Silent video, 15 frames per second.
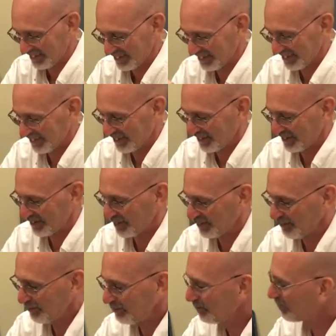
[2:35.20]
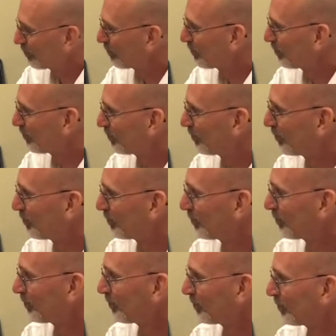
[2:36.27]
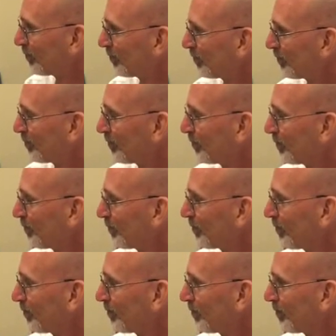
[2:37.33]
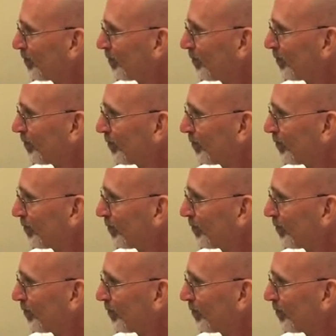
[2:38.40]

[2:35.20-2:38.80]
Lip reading: (silent)